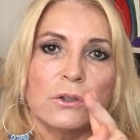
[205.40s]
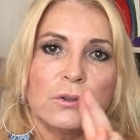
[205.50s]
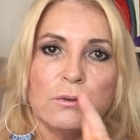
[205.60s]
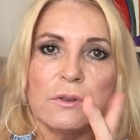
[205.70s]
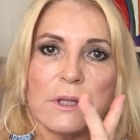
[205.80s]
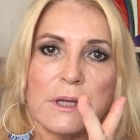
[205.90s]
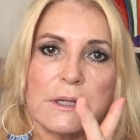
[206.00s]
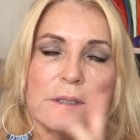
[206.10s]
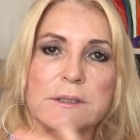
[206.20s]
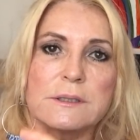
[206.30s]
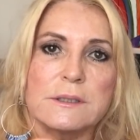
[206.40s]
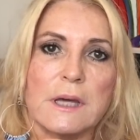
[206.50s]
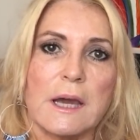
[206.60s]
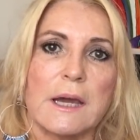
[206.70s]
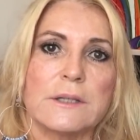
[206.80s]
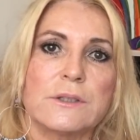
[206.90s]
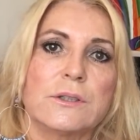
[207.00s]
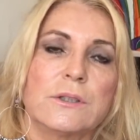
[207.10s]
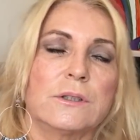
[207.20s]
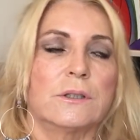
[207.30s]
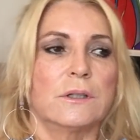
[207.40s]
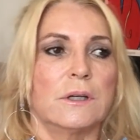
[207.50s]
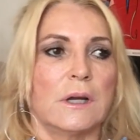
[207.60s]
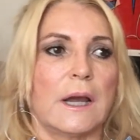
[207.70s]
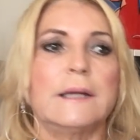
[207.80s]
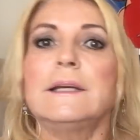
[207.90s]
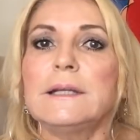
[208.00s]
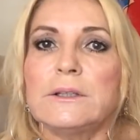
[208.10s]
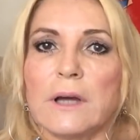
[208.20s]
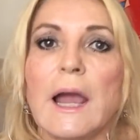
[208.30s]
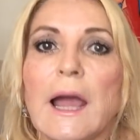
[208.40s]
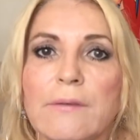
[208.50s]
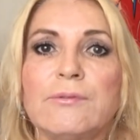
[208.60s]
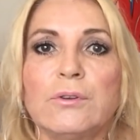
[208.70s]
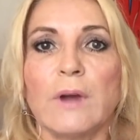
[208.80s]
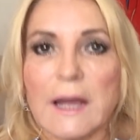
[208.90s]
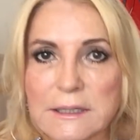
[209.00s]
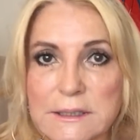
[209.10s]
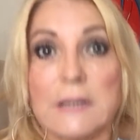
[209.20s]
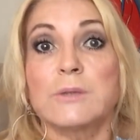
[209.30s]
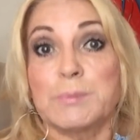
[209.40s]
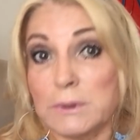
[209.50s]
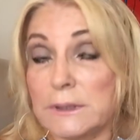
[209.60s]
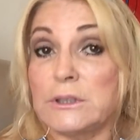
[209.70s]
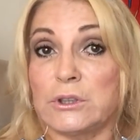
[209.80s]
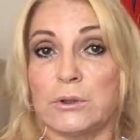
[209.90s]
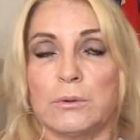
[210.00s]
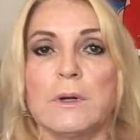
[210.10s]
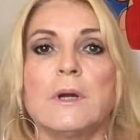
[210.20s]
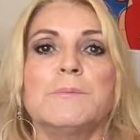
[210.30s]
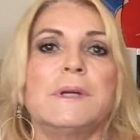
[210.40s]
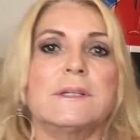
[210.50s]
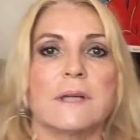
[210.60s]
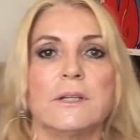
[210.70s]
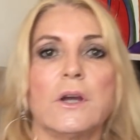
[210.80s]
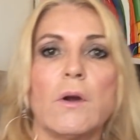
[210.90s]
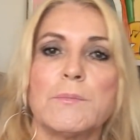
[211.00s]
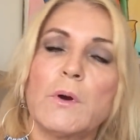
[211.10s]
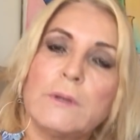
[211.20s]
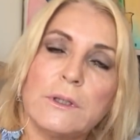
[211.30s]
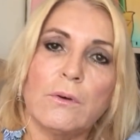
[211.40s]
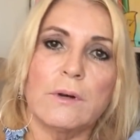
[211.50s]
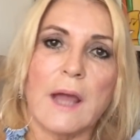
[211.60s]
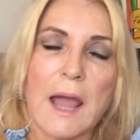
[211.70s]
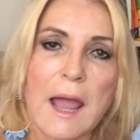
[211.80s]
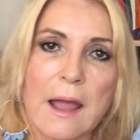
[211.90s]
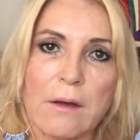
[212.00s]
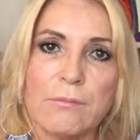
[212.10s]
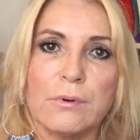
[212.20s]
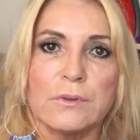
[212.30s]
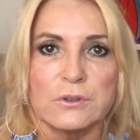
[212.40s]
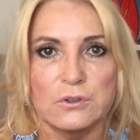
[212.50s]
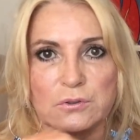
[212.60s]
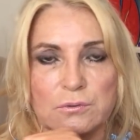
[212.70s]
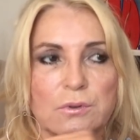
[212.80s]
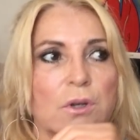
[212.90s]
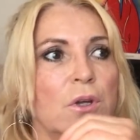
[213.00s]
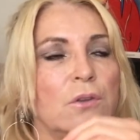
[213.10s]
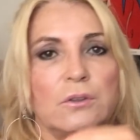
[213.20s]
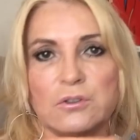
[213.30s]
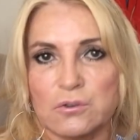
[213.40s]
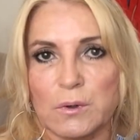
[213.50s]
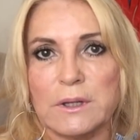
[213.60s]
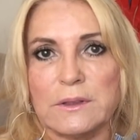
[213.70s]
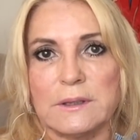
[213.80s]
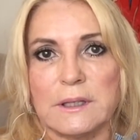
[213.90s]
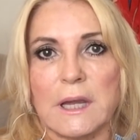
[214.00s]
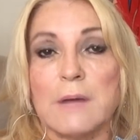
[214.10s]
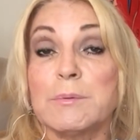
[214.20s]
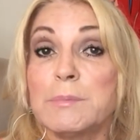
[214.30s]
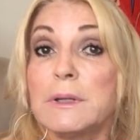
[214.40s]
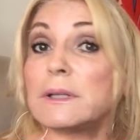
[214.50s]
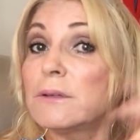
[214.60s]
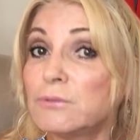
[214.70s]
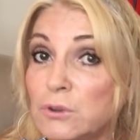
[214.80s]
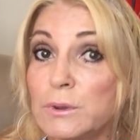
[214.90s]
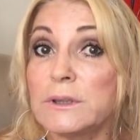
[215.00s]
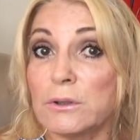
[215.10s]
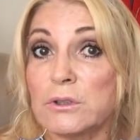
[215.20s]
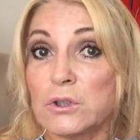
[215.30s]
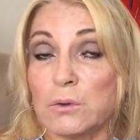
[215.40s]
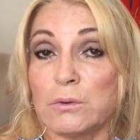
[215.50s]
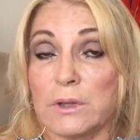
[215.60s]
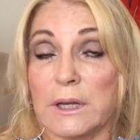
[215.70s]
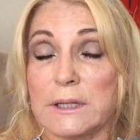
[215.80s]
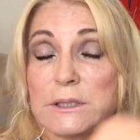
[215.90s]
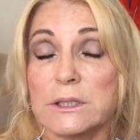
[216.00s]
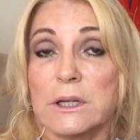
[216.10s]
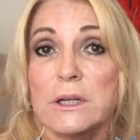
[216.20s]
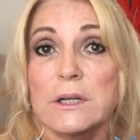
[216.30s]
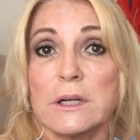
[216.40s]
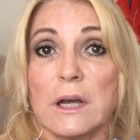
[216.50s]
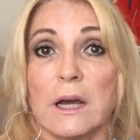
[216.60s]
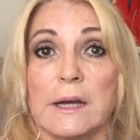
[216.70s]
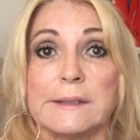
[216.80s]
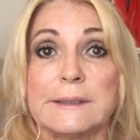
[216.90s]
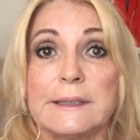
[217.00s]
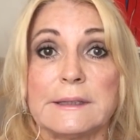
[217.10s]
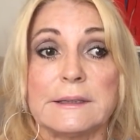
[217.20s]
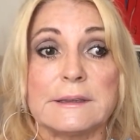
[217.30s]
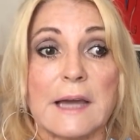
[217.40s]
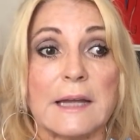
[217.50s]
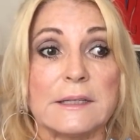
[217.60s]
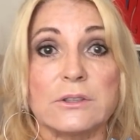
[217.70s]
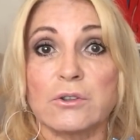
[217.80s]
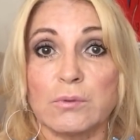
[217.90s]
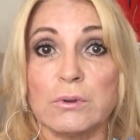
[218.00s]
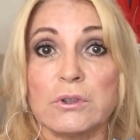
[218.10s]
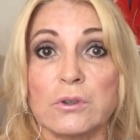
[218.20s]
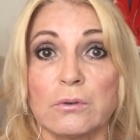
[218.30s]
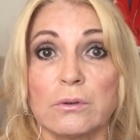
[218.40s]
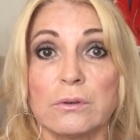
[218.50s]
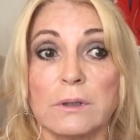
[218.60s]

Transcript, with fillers: two things that I need, have to desperately do, because I know I'm only going to have the, the strength and the capability of doing those two things. Uh, and that is crucial,